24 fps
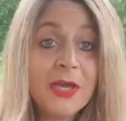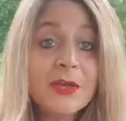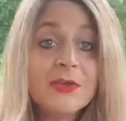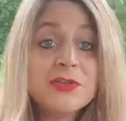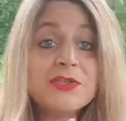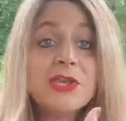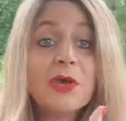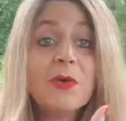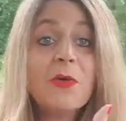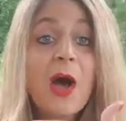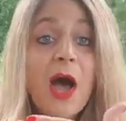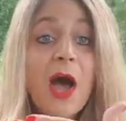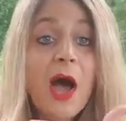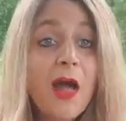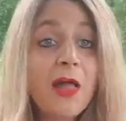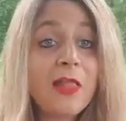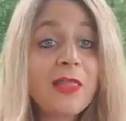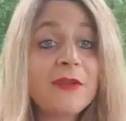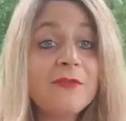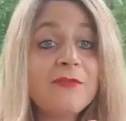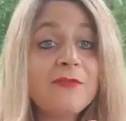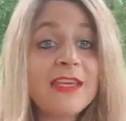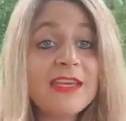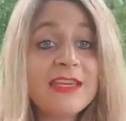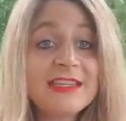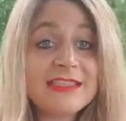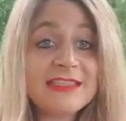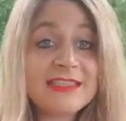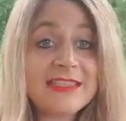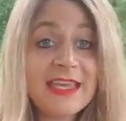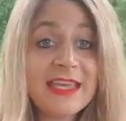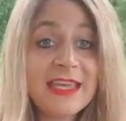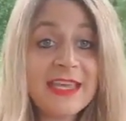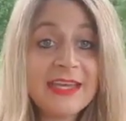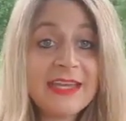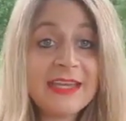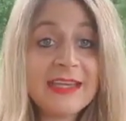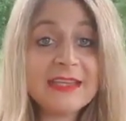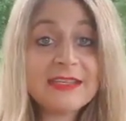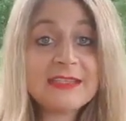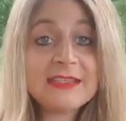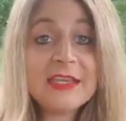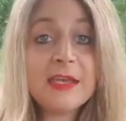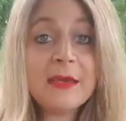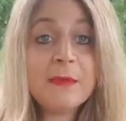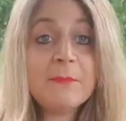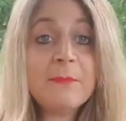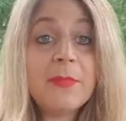So all of these
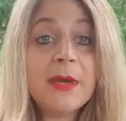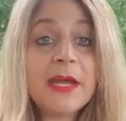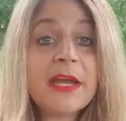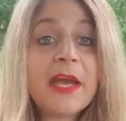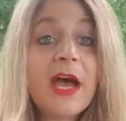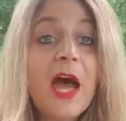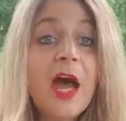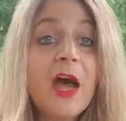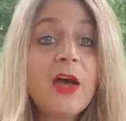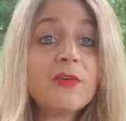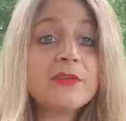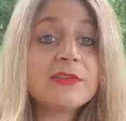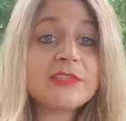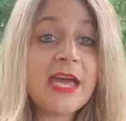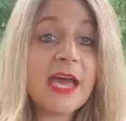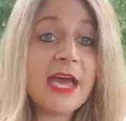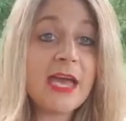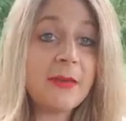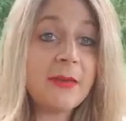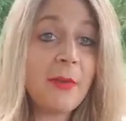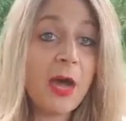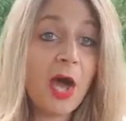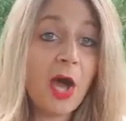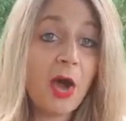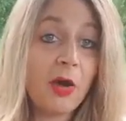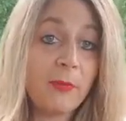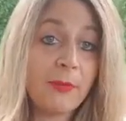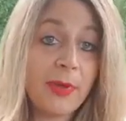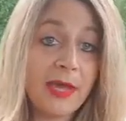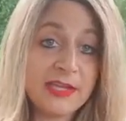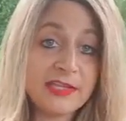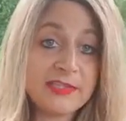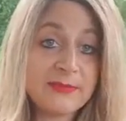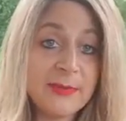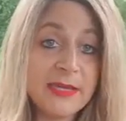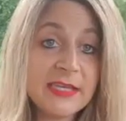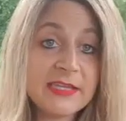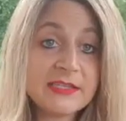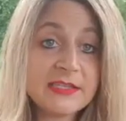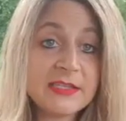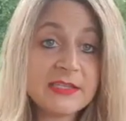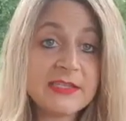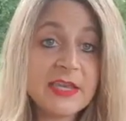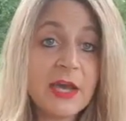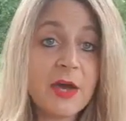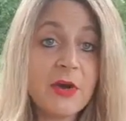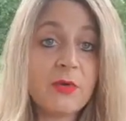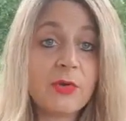things, because I am a home-based
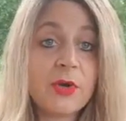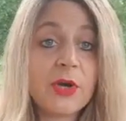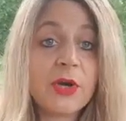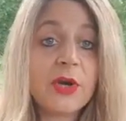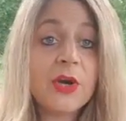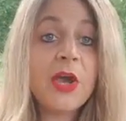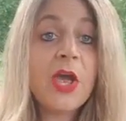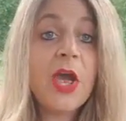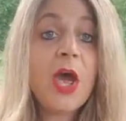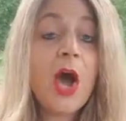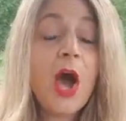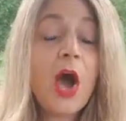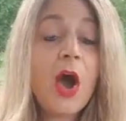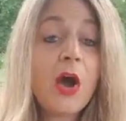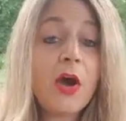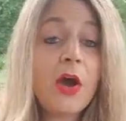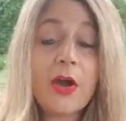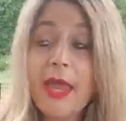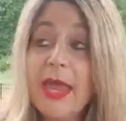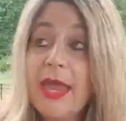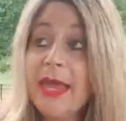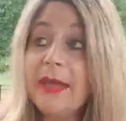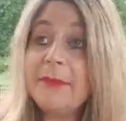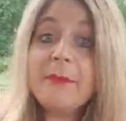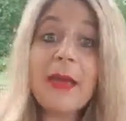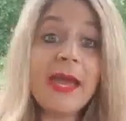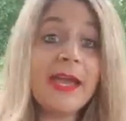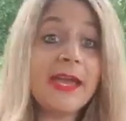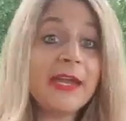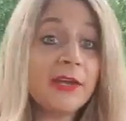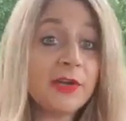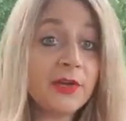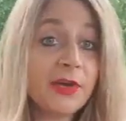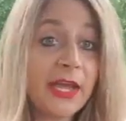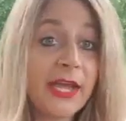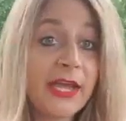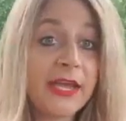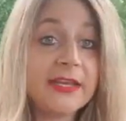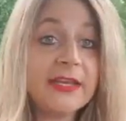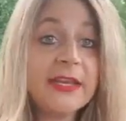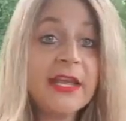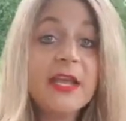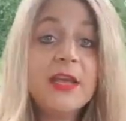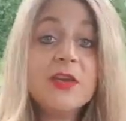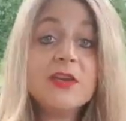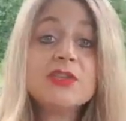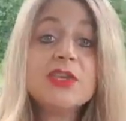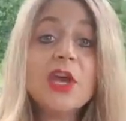business owner, and my internet,
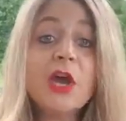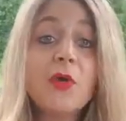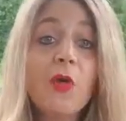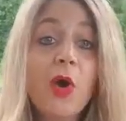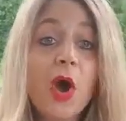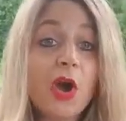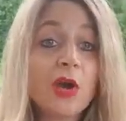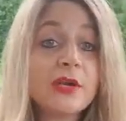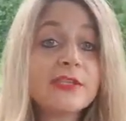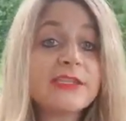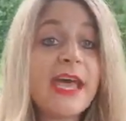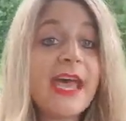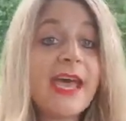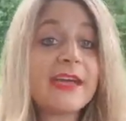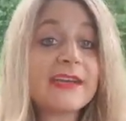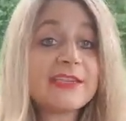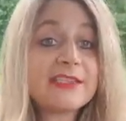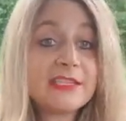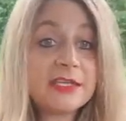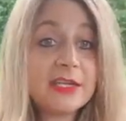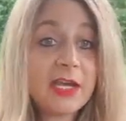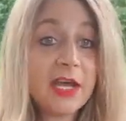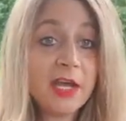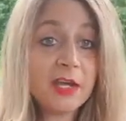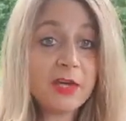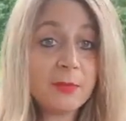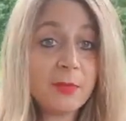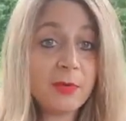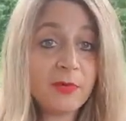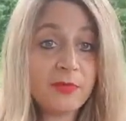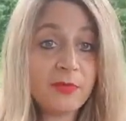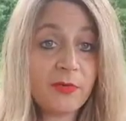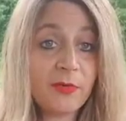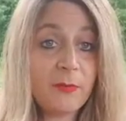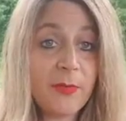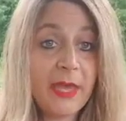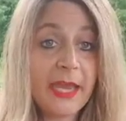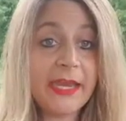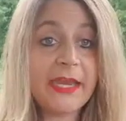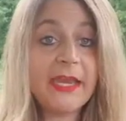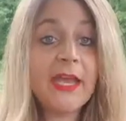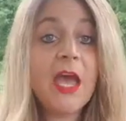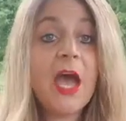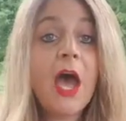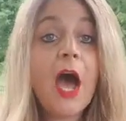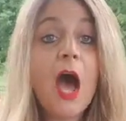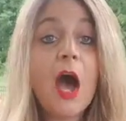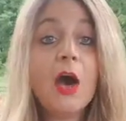so are tax deductible for me.
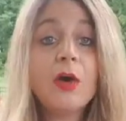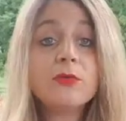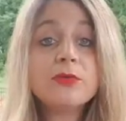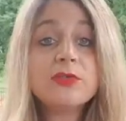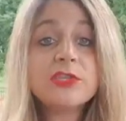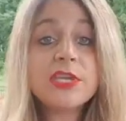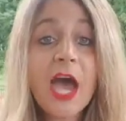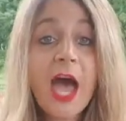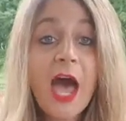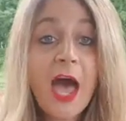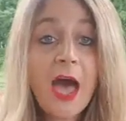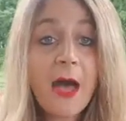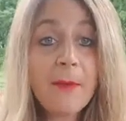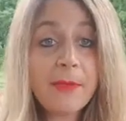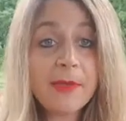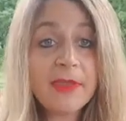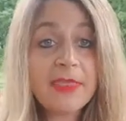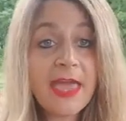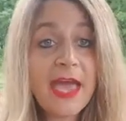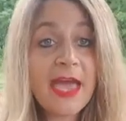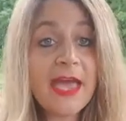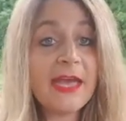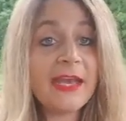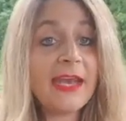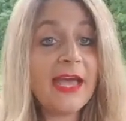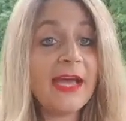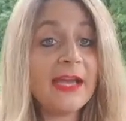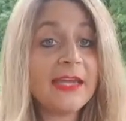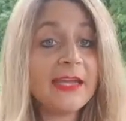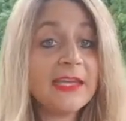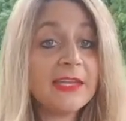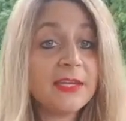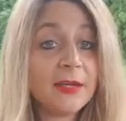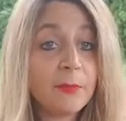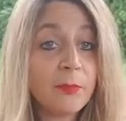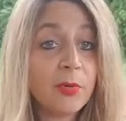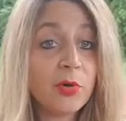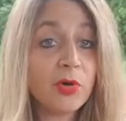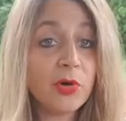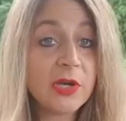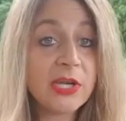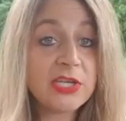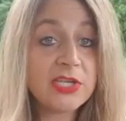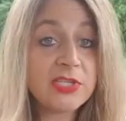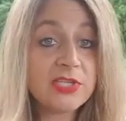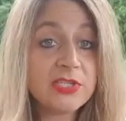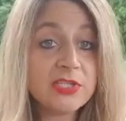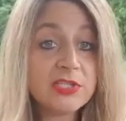On top of that, I get
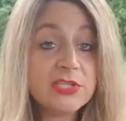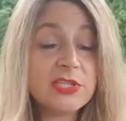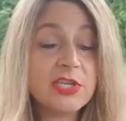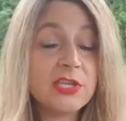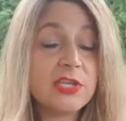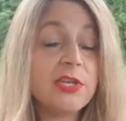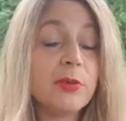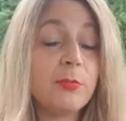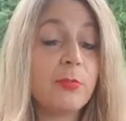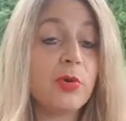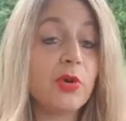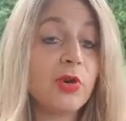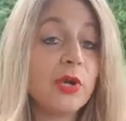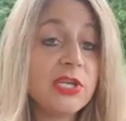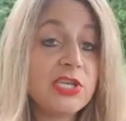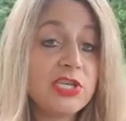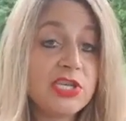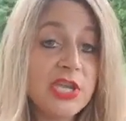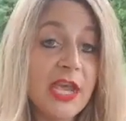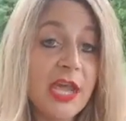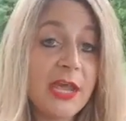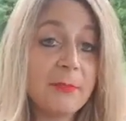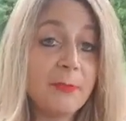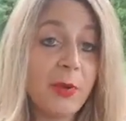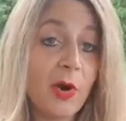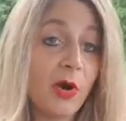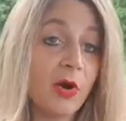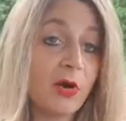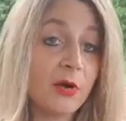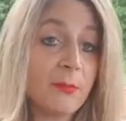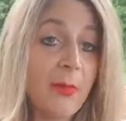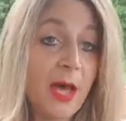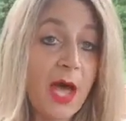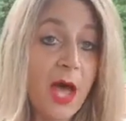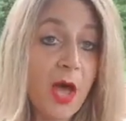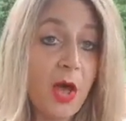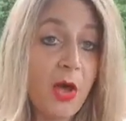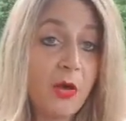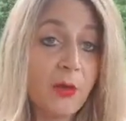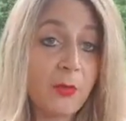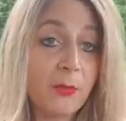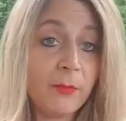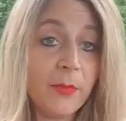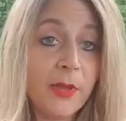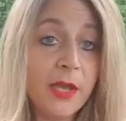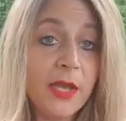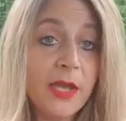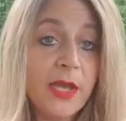to depreciate part of my
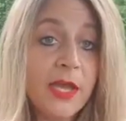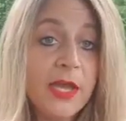home.